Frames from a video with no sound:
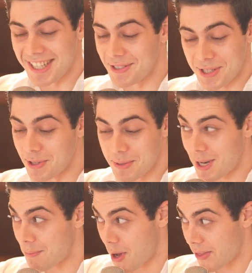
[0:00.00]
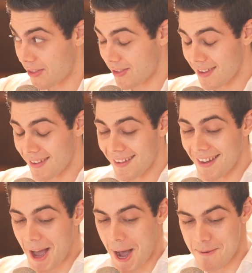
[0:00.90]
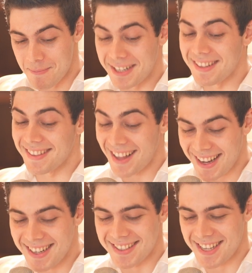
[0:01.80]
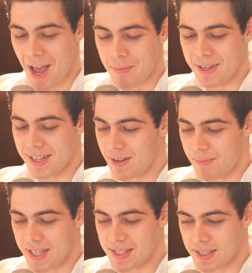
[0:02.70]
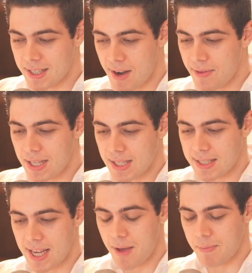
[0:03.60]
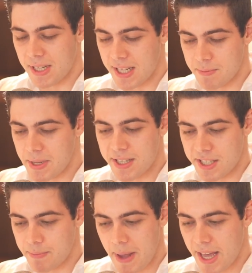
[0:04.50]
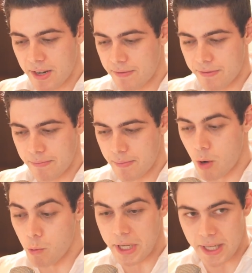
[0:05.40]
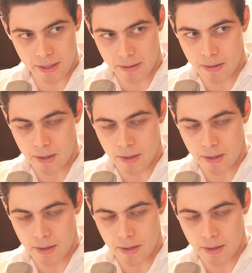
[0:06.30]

You know, it's only been a month, but a lot has happened. And basically everything that's happened has been in a span of a week.